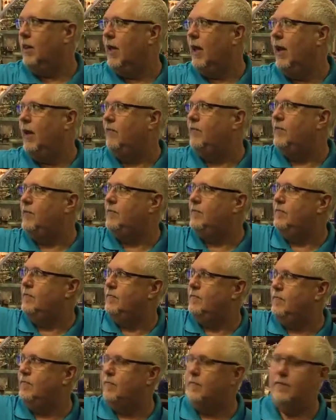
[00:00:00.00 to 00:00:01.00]
left,
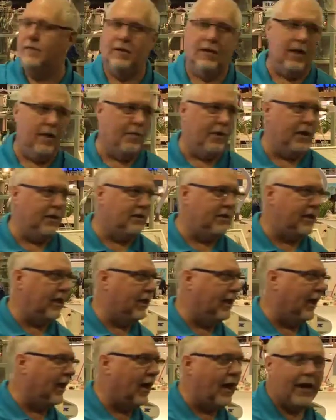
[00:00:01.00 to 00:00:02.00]
limited
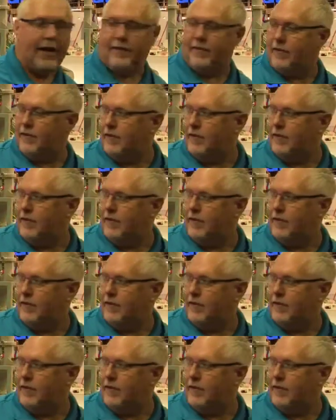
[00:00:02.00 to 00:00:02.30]
ceiling height.